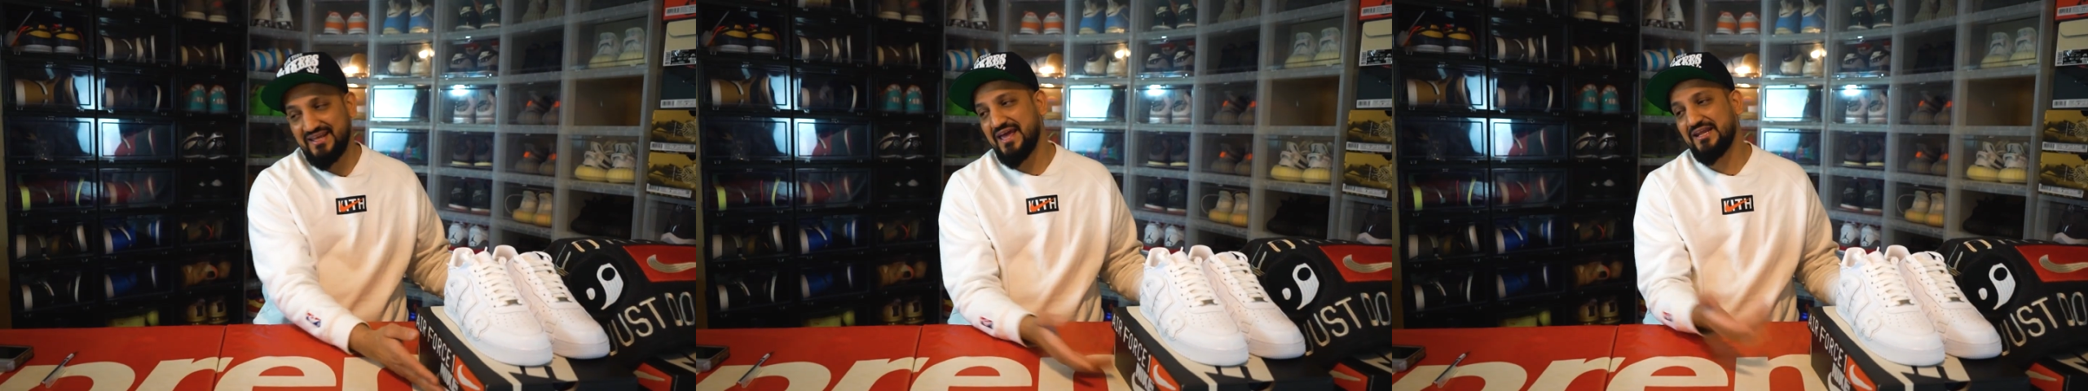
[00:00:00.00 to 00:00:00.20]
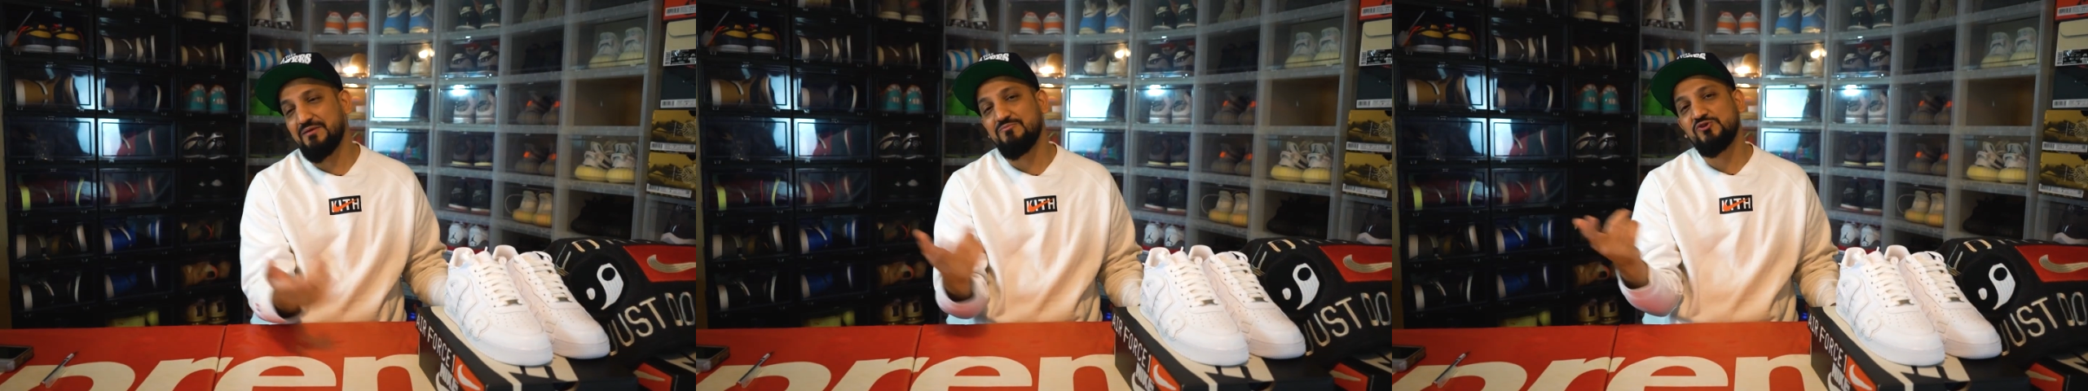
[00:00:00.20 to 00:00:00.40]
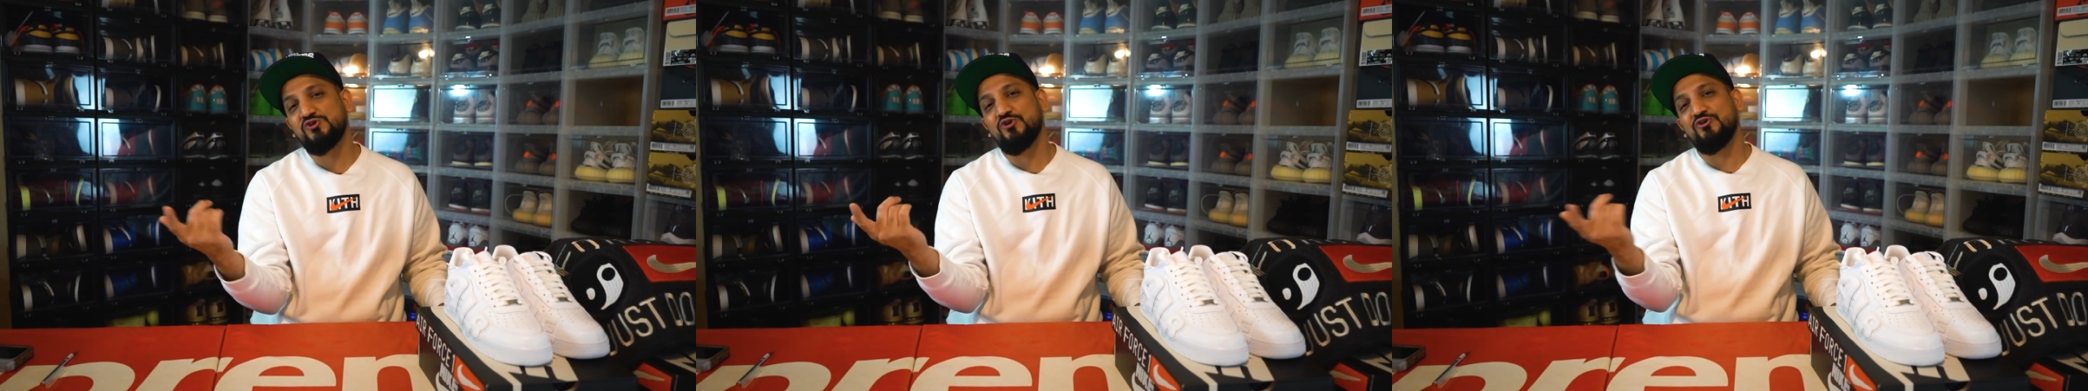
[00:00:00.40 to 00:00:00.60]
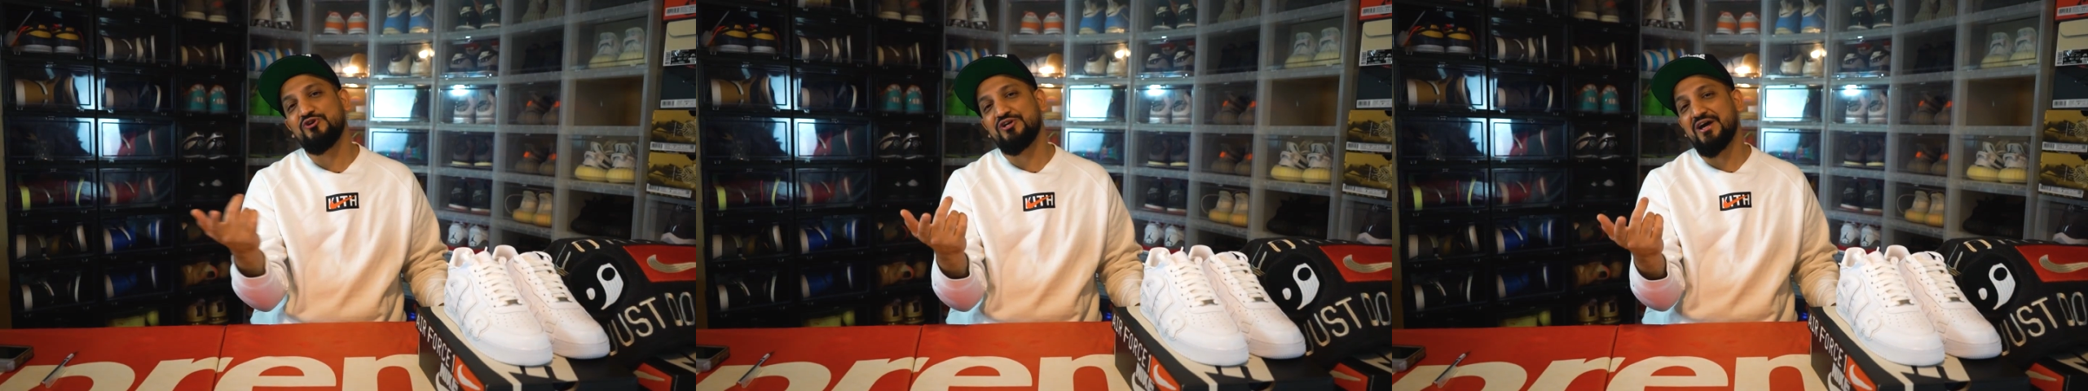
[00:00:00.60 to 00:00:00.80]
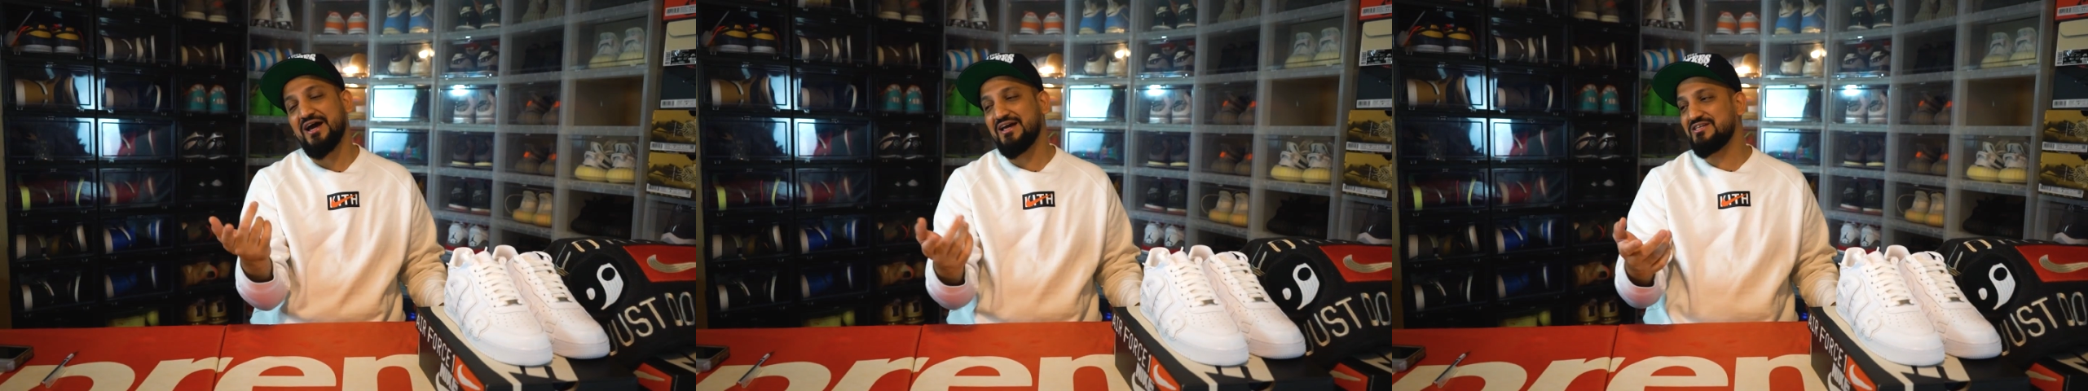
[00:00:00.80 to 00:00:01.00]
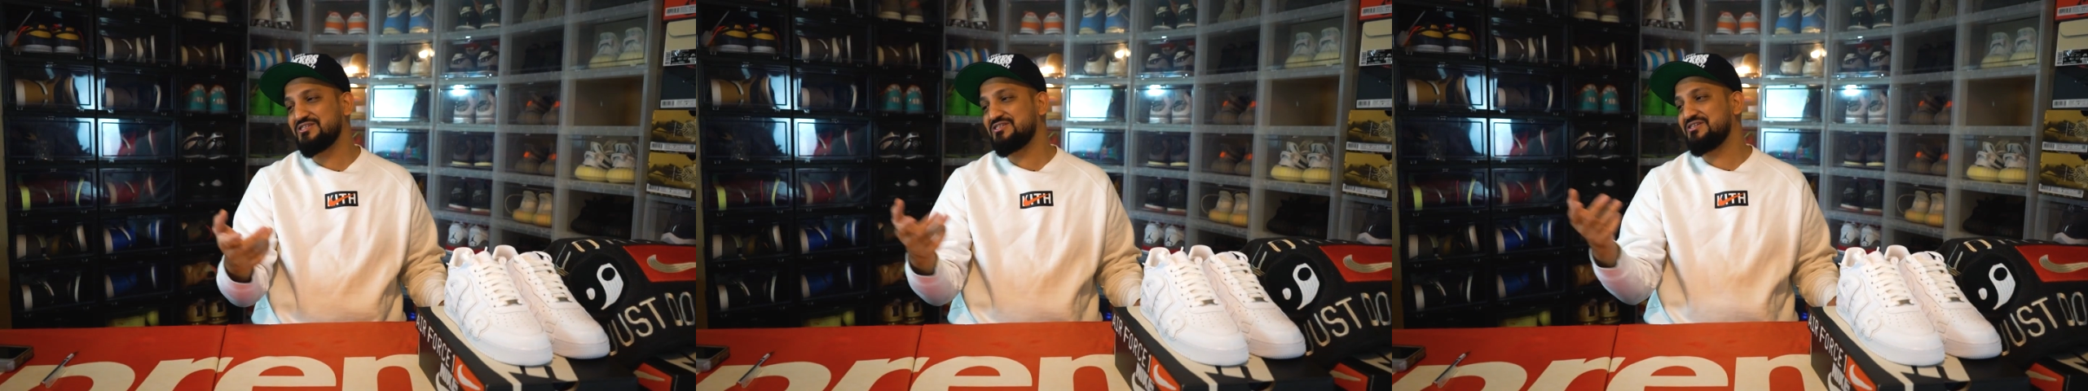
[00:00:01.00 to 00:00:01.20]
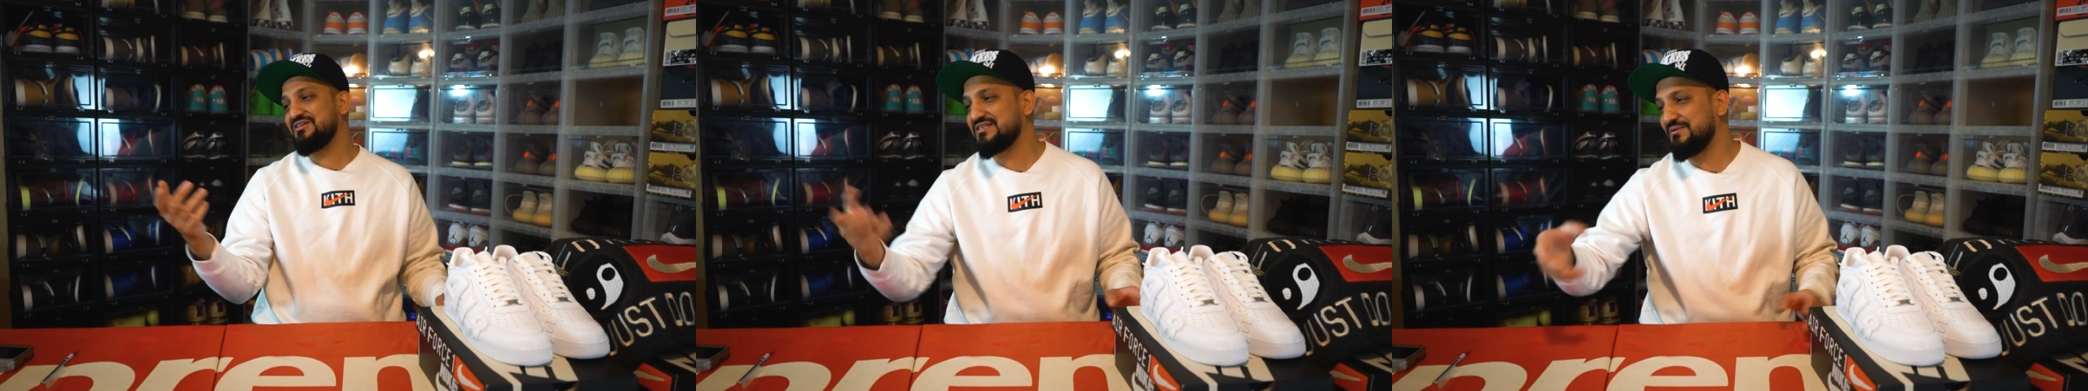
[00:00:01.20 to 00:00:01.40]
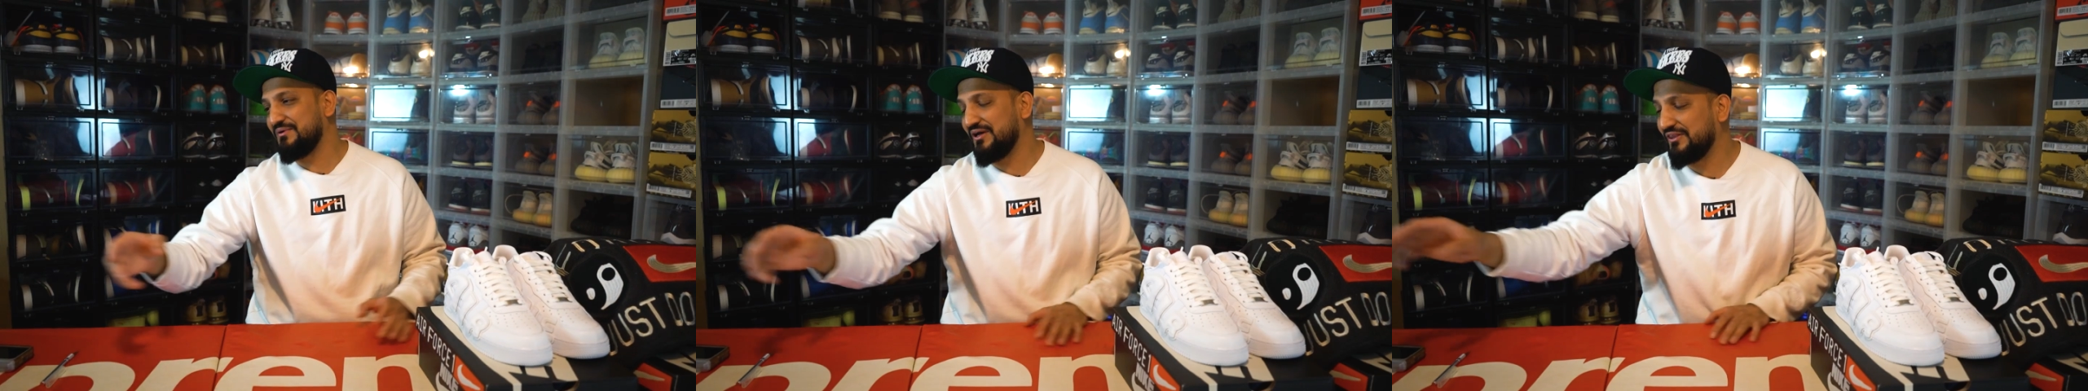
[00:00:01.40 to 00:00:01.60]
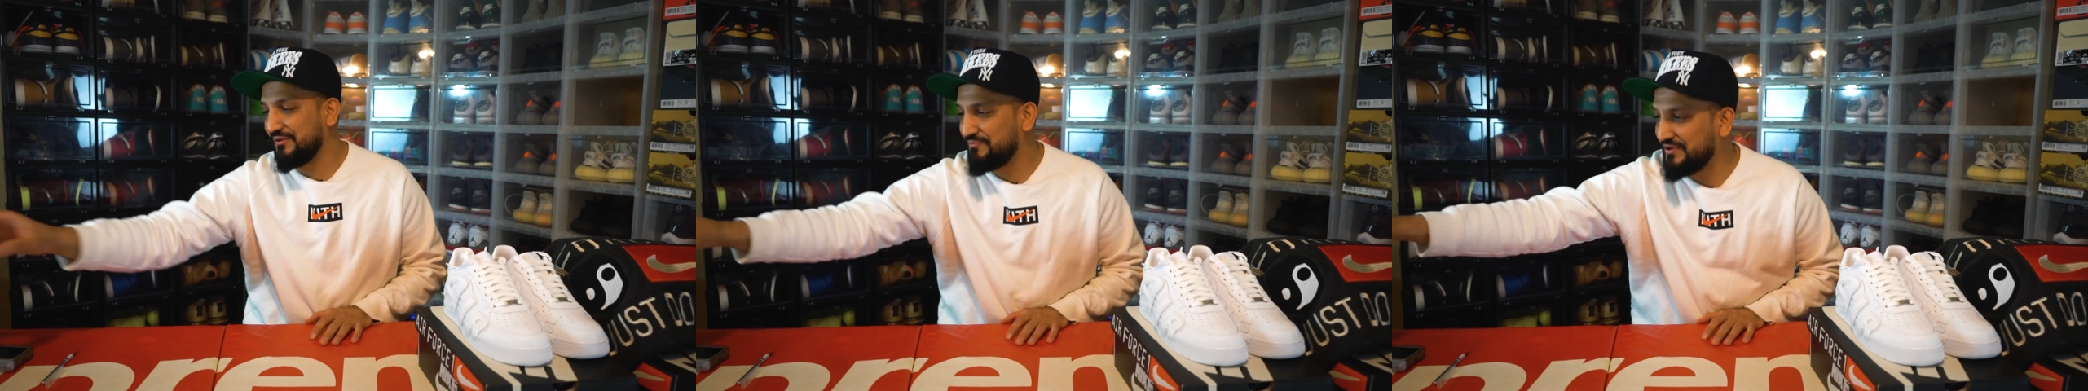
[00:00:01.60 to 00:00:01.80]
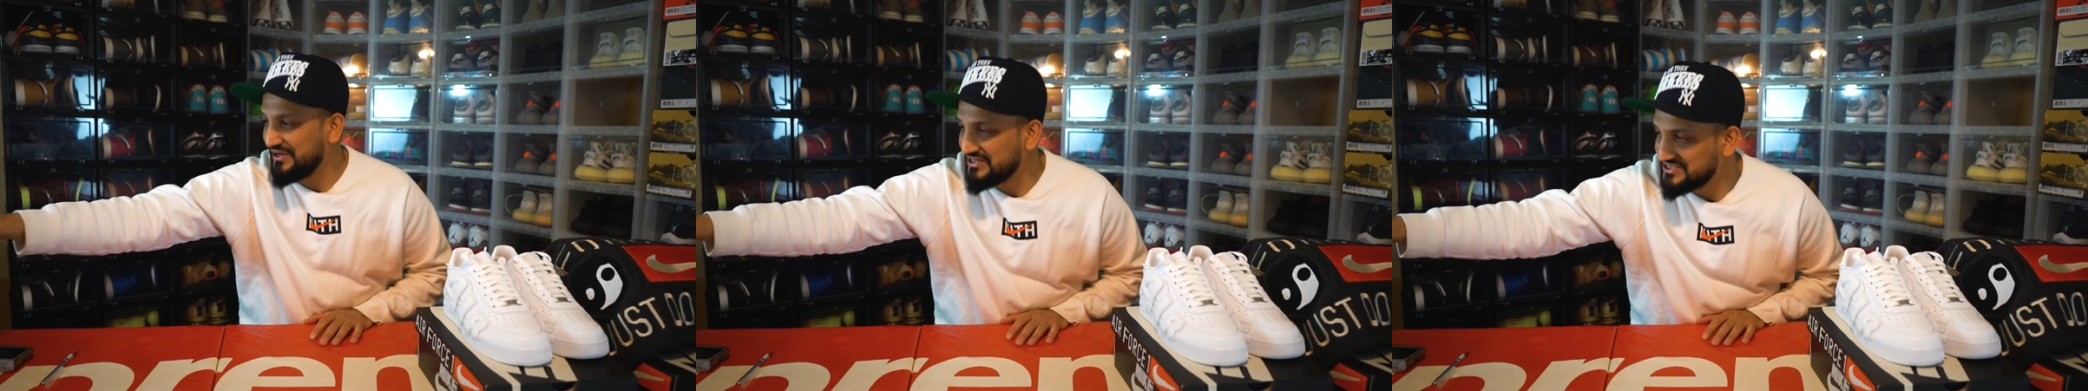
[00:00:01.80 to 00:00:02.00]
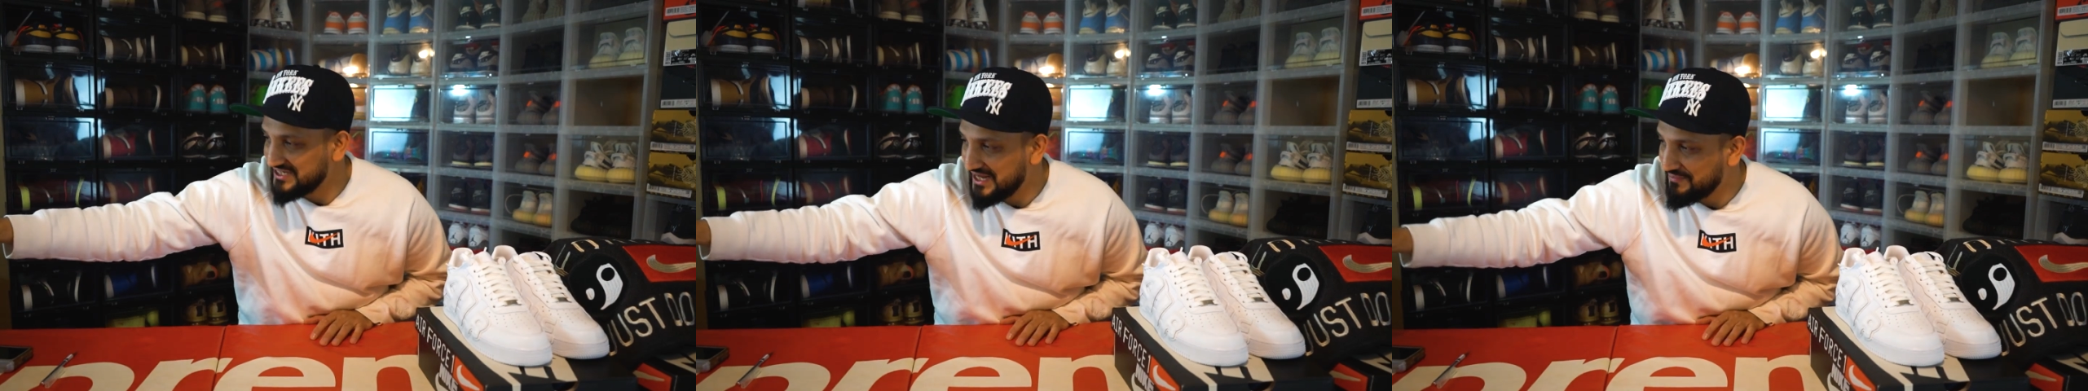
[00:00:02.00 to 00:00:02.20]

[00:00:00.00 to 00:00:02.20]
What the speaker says: and let me show you guys some other pairs that